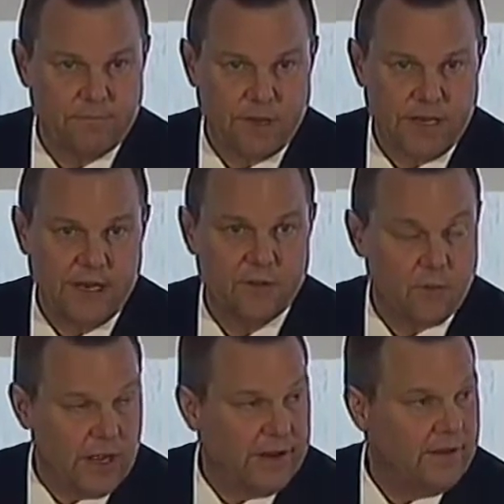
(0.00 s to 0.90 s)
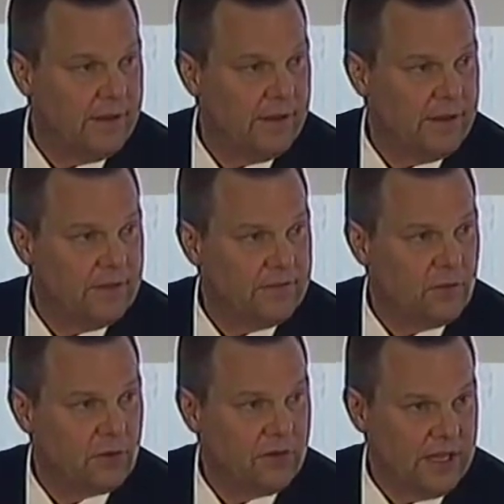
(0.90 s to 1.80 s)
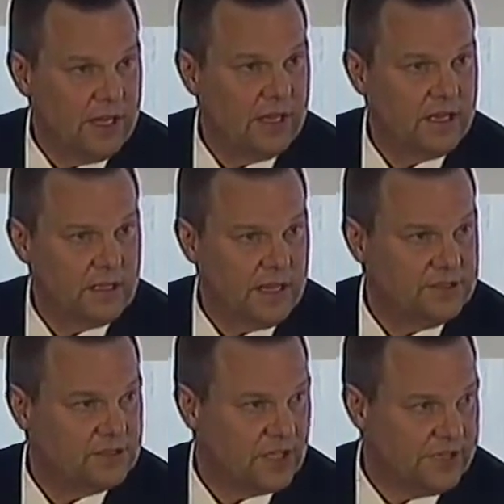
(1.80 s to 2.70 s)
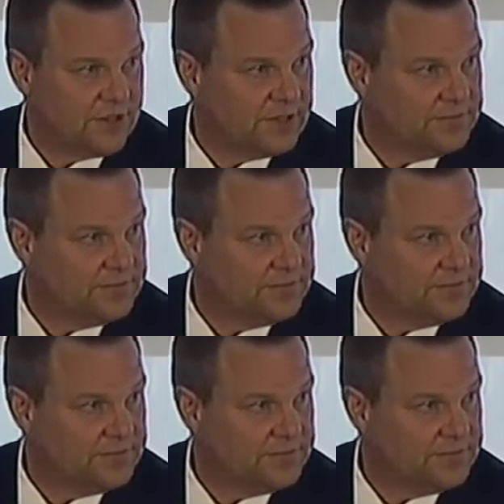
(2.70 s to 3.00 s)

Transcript: I need to run for the legislature.